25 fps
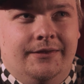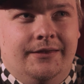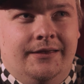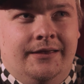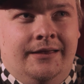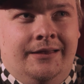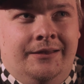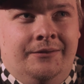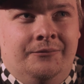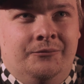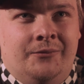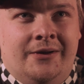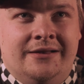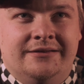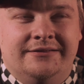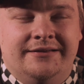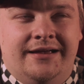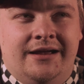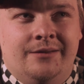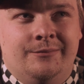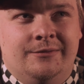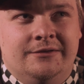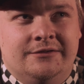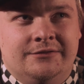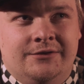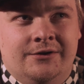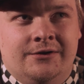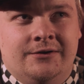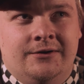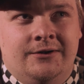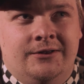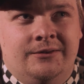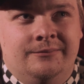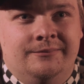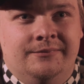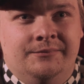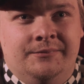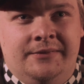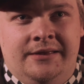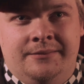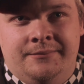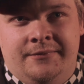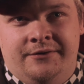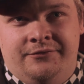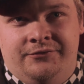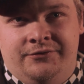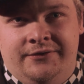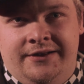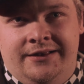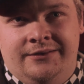One time in Stockholm, me and
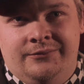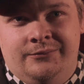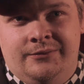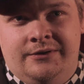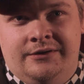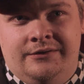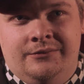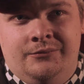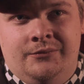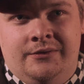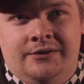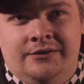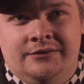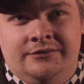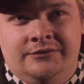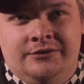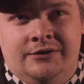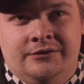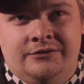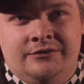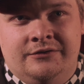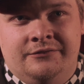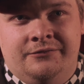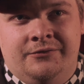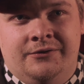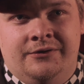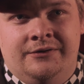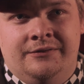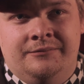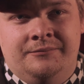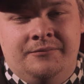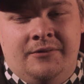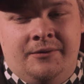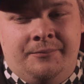my friend were searching for an